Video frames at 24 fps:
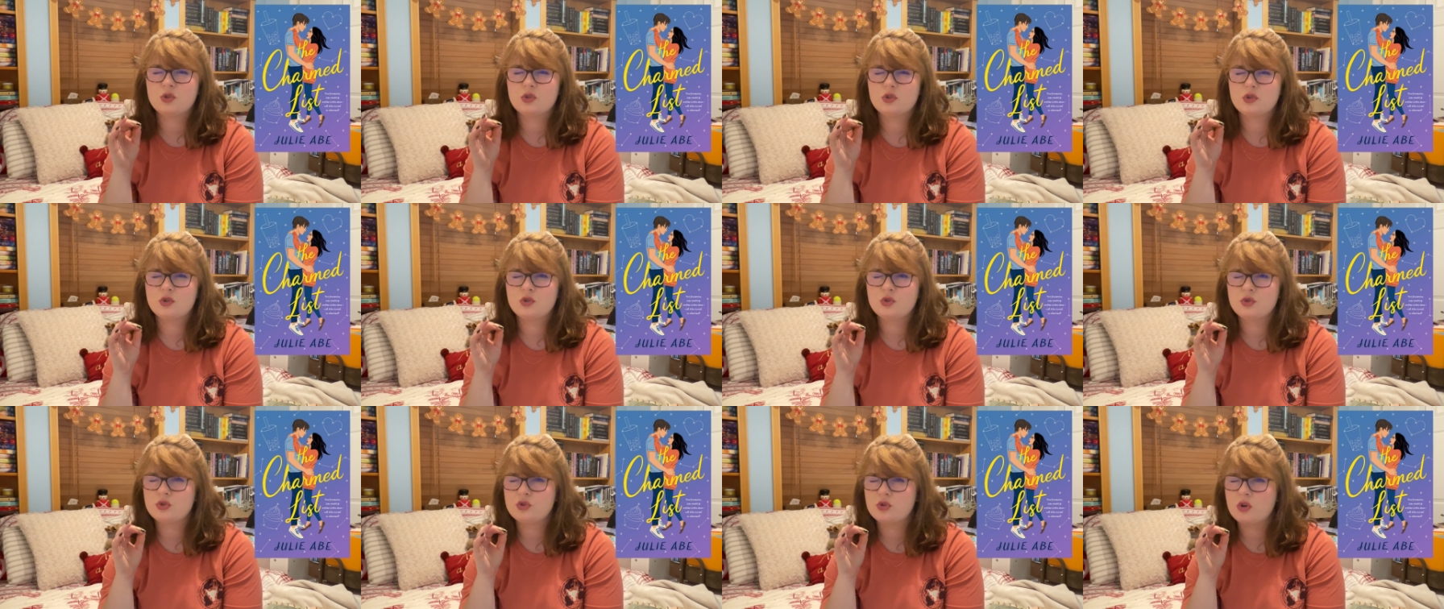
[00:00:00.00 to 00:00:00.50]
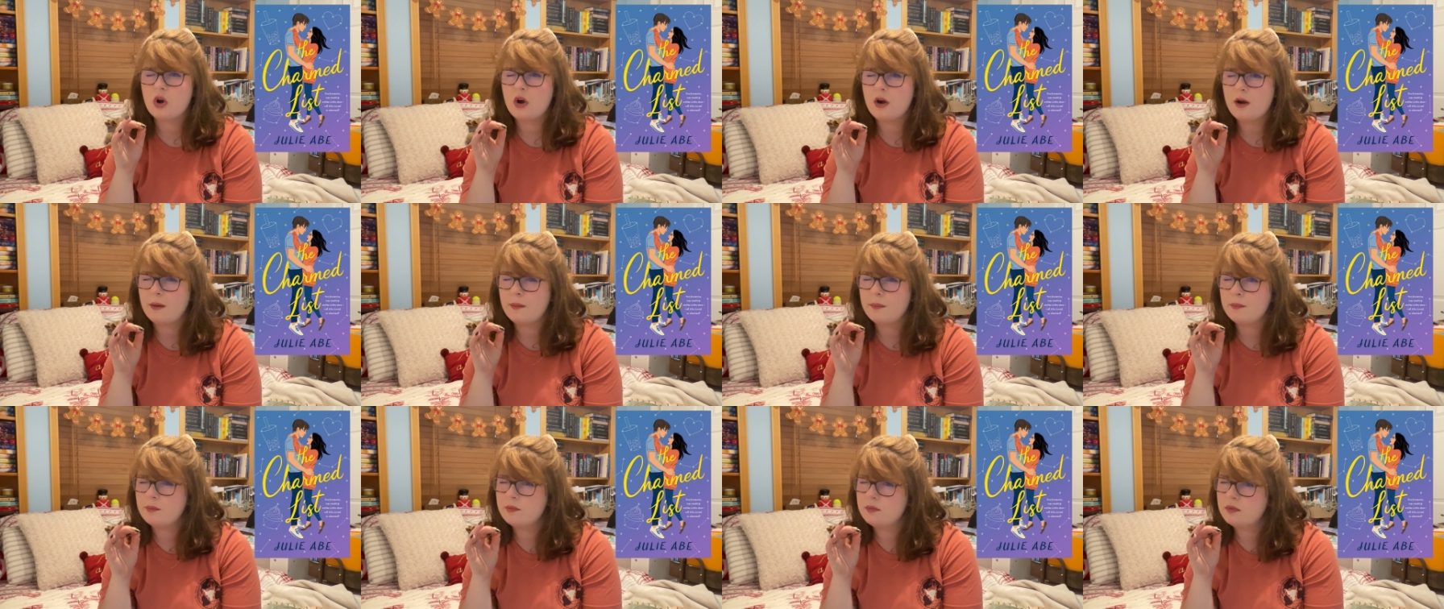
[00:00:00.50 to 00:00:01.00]

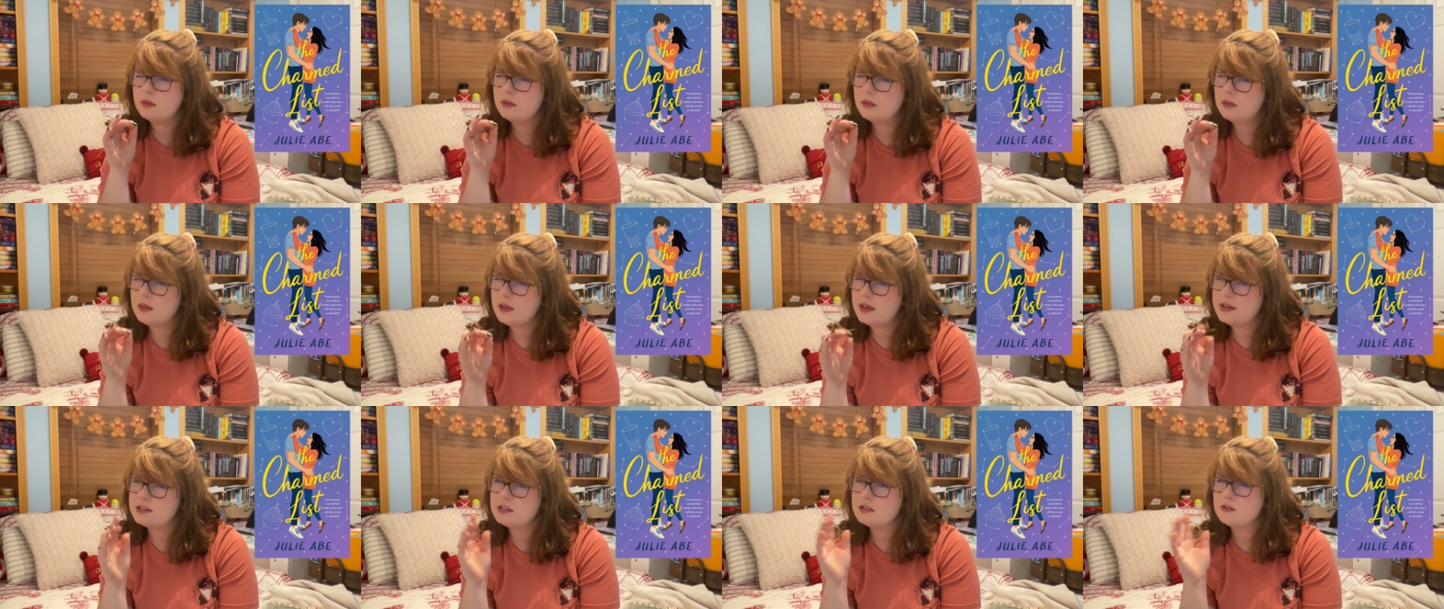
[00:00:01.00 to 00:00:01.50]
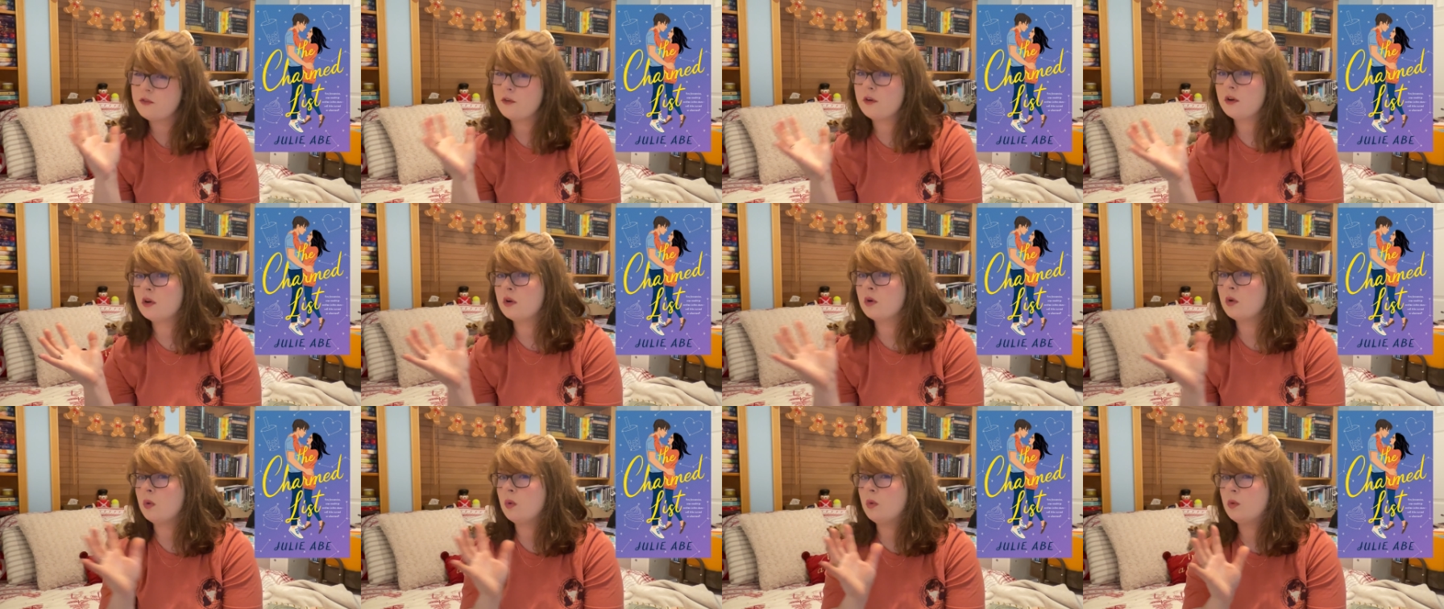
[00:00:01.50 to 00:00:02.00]
charm list for
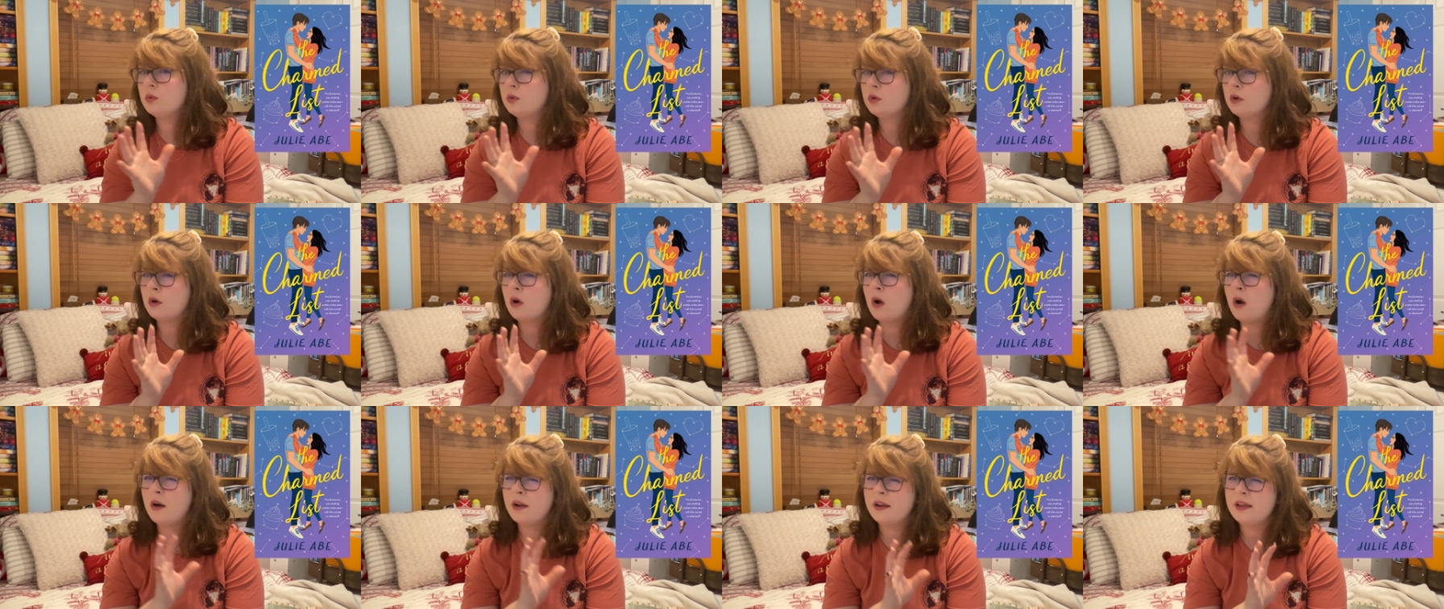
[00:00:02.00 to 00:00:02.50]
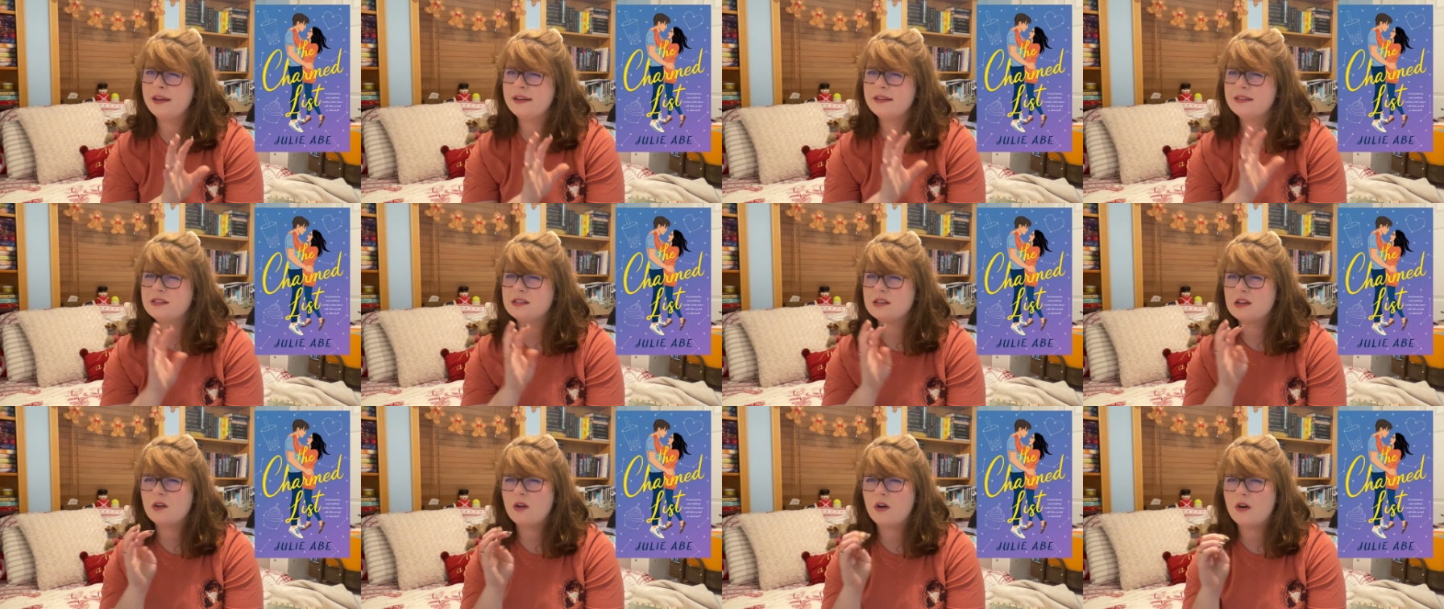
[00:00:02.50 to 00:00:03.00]
an older
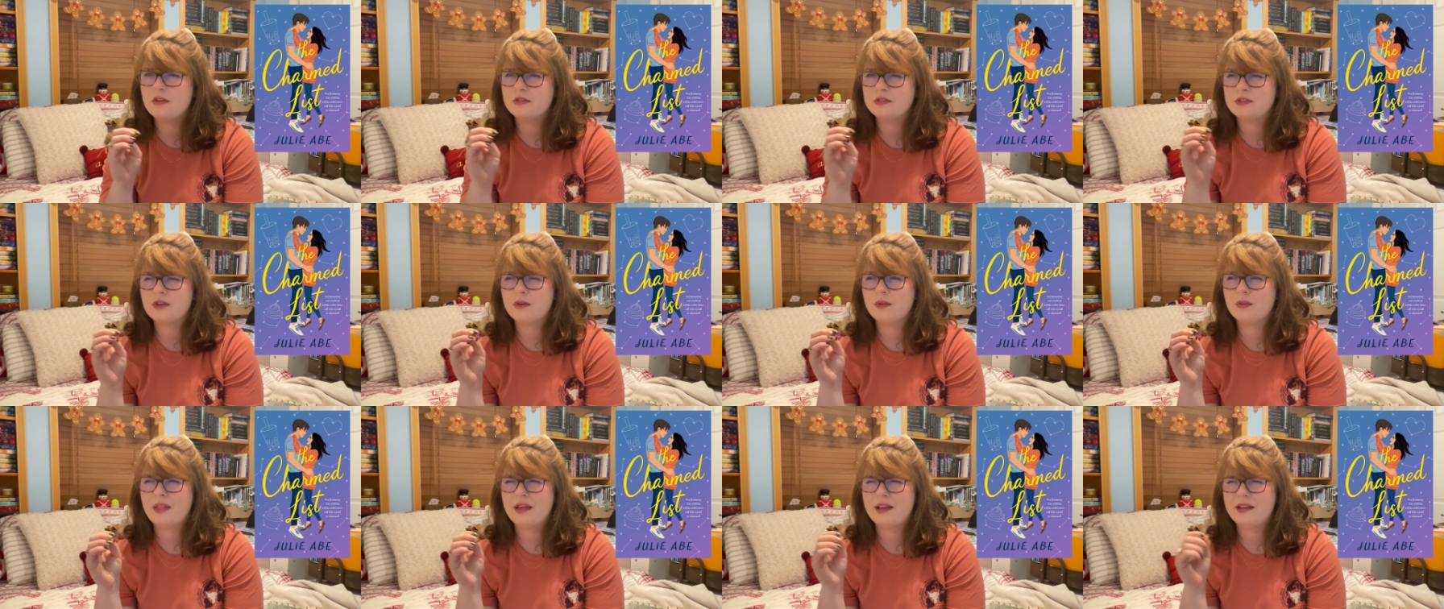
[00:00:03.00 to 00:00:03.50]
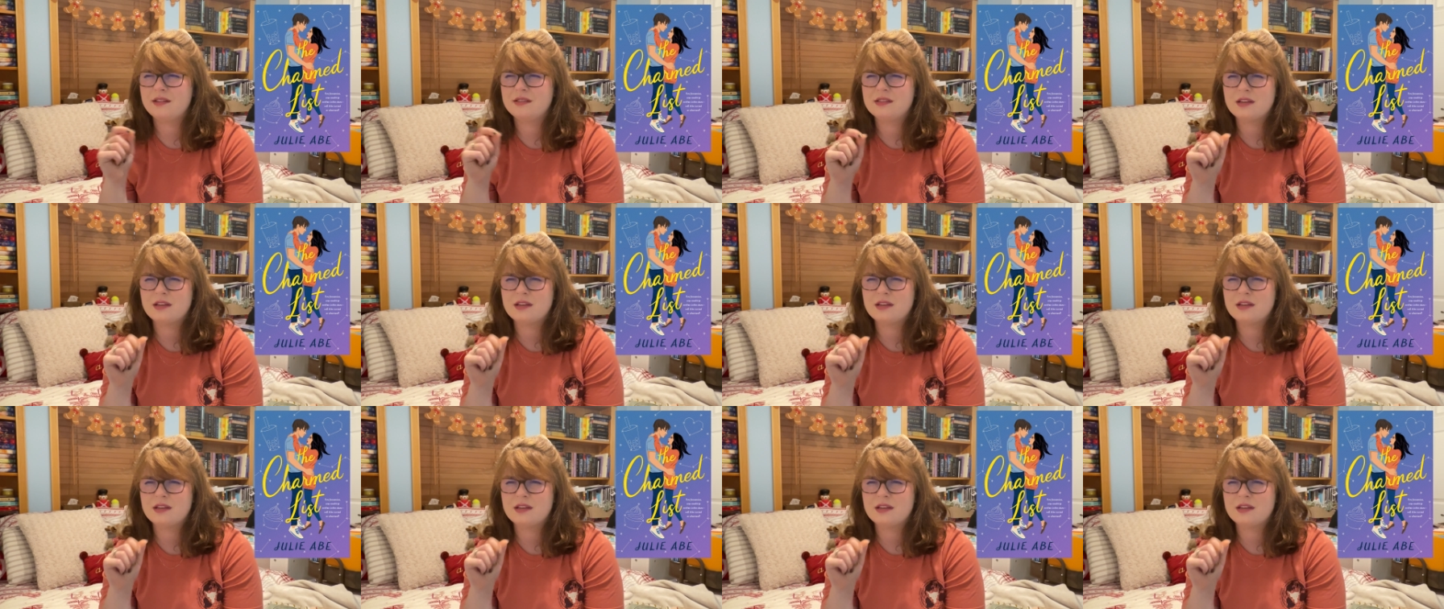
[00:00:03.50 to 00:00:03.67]
audience and also like